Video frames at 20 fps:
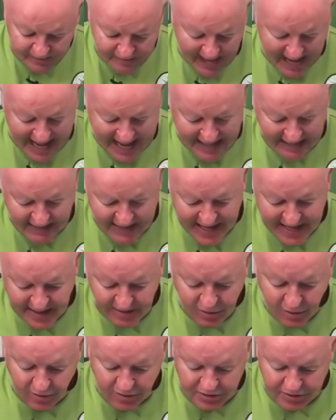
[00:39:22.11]
And then of
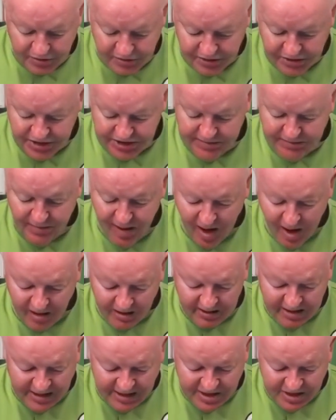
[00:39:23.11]
course you could just mark
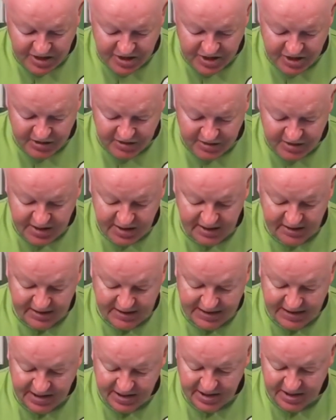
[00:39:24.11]
this, just use,
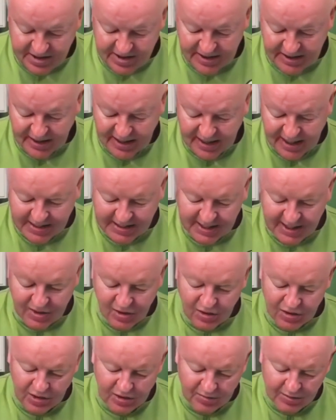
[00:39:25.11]
these are just little, as a
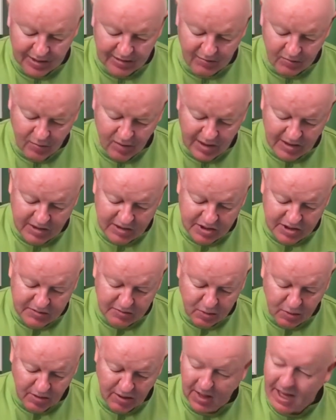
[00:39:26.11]
condiment ones, just
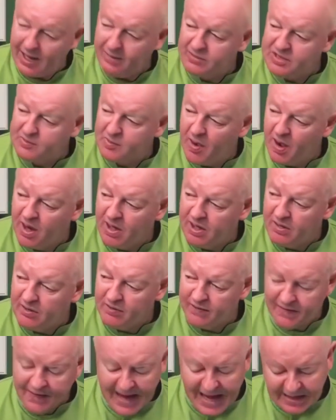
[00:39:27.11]
put lime sparkle
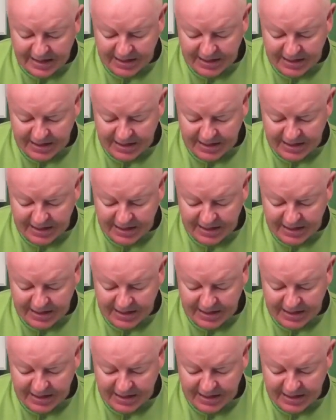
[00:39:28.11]
on there.